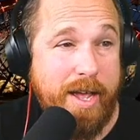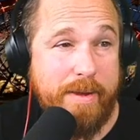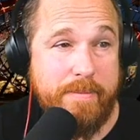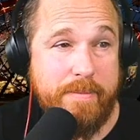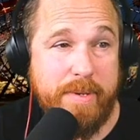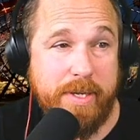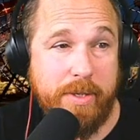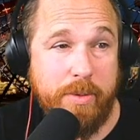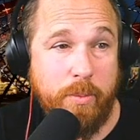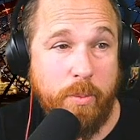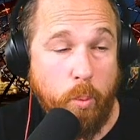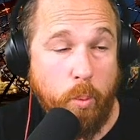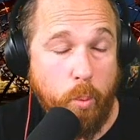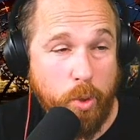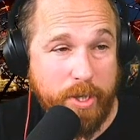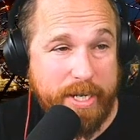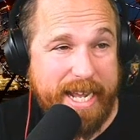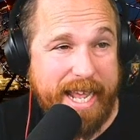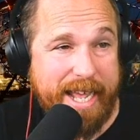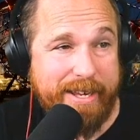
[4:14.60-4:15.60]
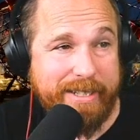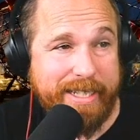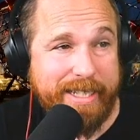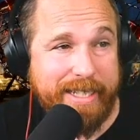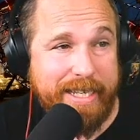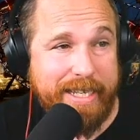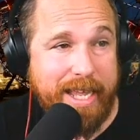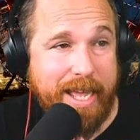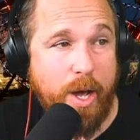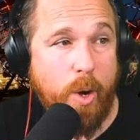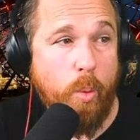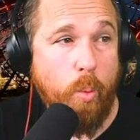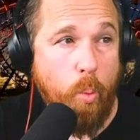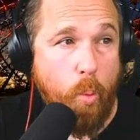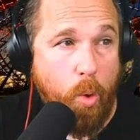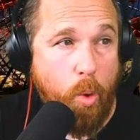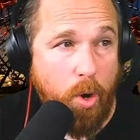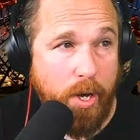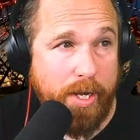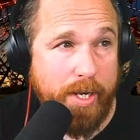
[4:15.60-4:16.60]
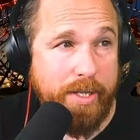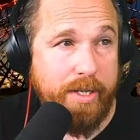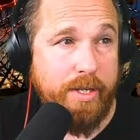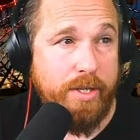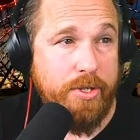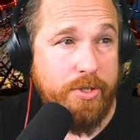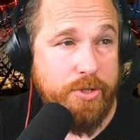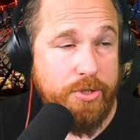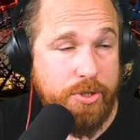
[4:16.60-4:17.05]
I mean, we're counting now one,